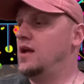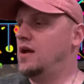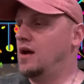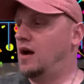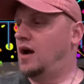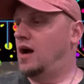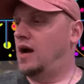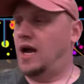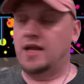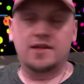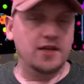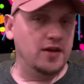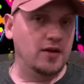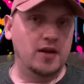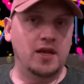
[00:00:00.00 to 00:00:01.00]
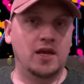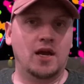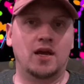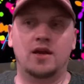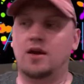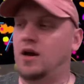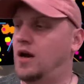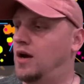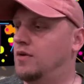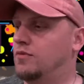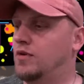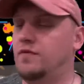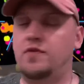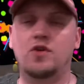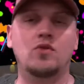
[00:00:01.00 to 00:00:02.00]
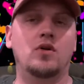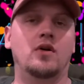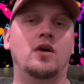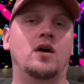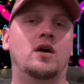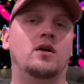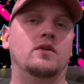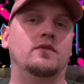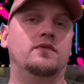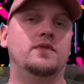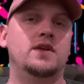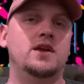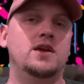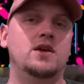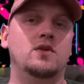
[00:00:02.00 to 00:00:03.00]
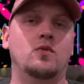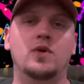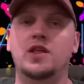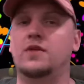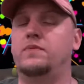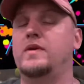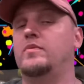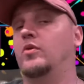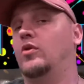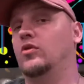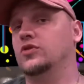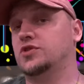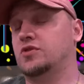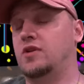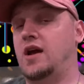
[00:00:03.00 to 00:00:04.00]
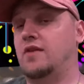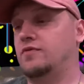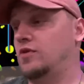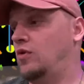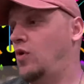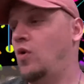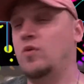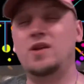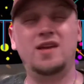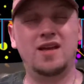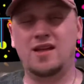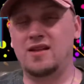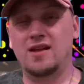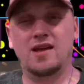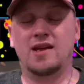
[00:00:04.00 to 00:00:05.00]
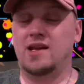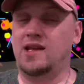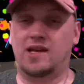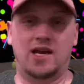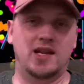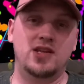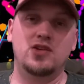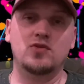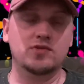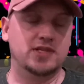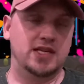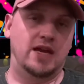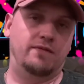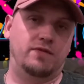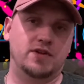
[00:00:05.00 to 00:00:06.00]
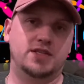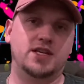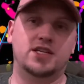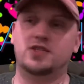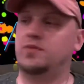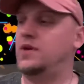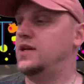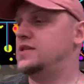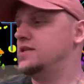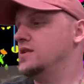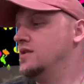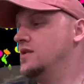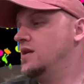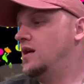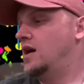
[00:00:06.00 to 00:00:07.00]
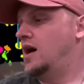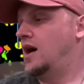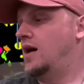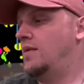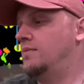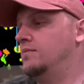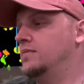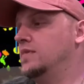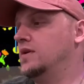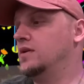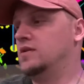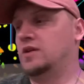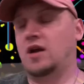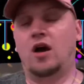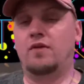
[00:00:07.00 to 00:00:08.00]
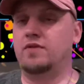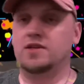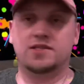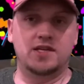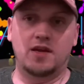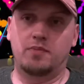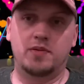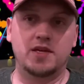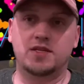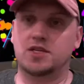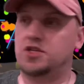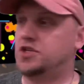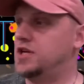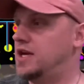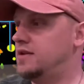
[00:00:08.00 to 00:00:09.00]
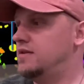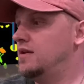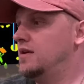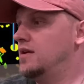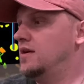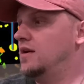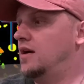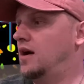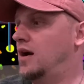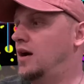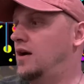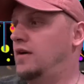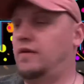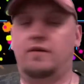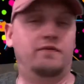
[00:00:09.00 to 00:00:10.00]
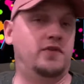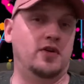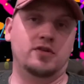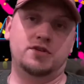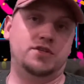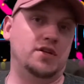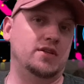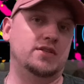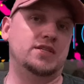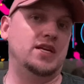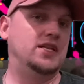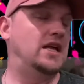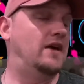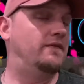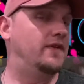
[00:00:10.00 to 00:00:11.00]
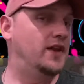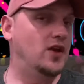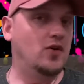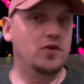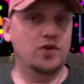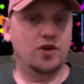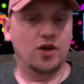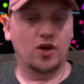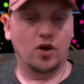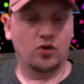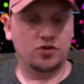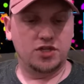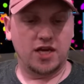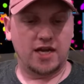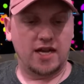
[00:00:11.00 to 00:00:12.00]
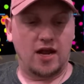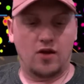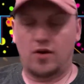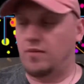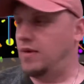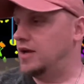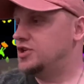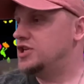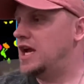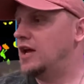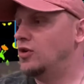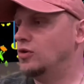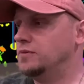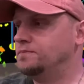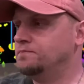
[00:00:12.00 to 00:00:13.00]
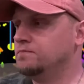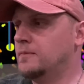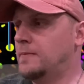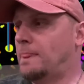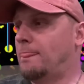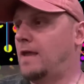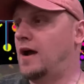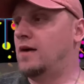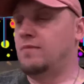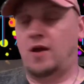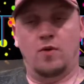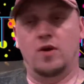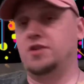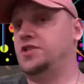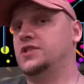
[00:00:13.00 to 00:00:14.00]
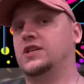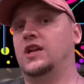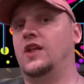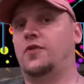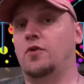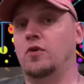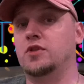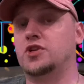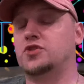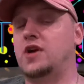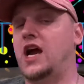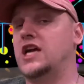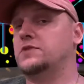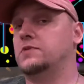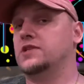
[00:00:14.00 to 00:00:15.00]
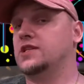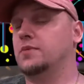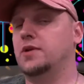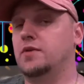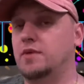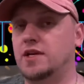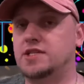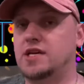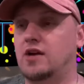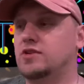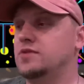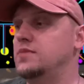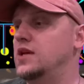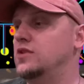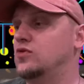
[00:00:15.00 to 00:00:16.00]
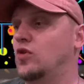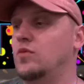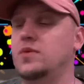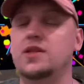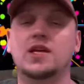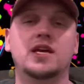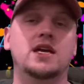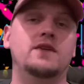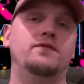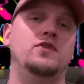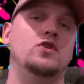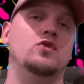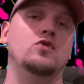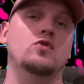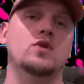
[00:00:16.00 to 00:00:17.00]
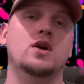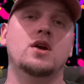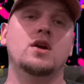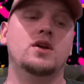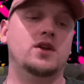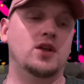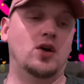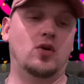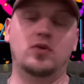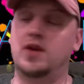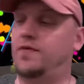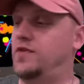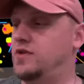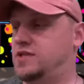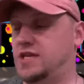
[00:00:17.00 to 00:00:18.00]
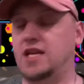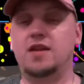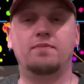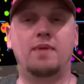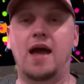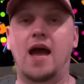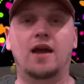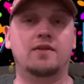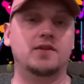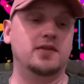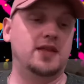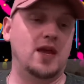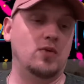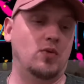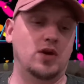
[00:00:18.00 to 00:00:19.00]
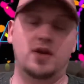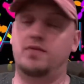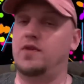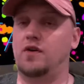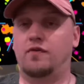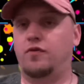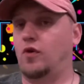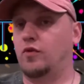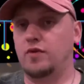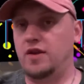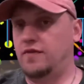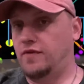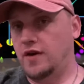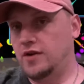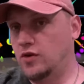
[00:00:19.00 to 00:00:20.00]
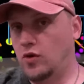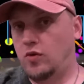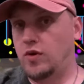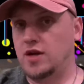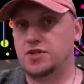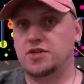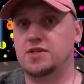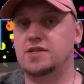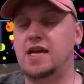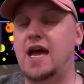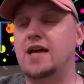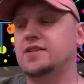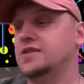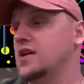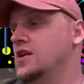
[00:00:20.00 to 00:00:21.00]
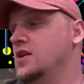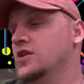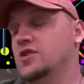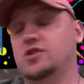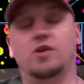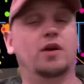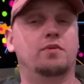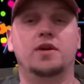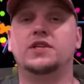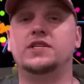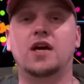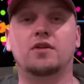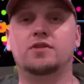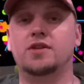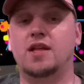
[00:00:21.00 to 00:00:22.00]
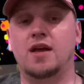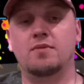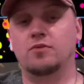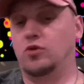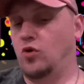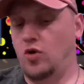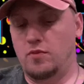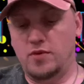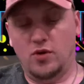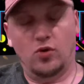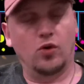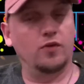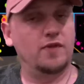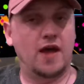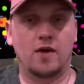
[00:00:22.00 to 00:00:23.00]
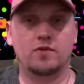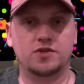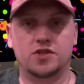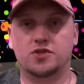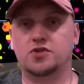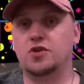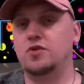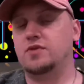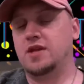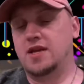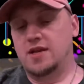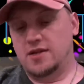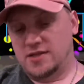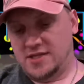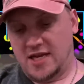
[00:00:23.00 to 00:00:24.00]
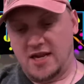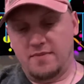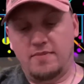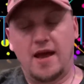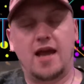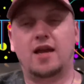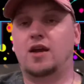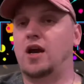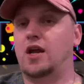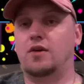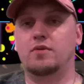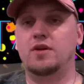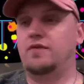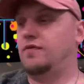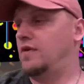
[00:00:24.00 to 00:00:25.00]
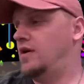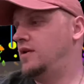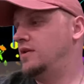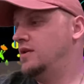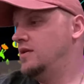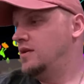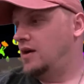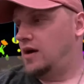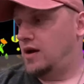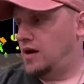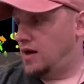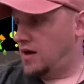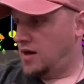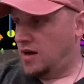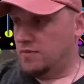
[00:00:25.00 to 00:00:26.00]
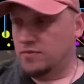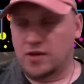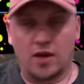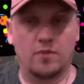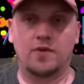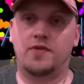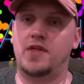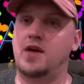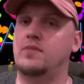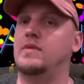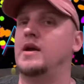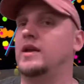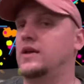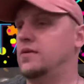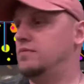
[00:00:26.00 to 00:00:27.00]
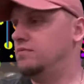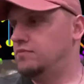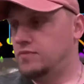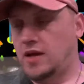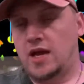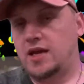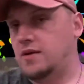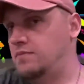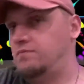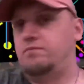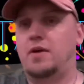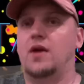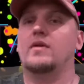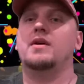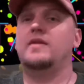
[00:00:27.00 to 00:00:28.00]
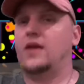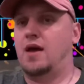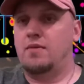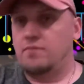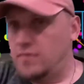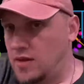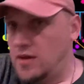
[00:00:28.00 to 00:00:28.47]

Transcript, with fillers: Uh, I did a, a uh, review of the We the People holster after owning it and kind of using it for six weeks. Um, obviously a piece of shit. Uh, if you're interested in seeing that video, you can go check it out on my channel. Um, I was just going to throw it in the trash, but somebody reached out to me and told me that if you you know, if you send it back, that they will give you a full refund, no questions asked. So I reached out to them. Lo and behold, that was the truth. Sent it back, got a refund. Uh, I'm done with them. I can I can bury them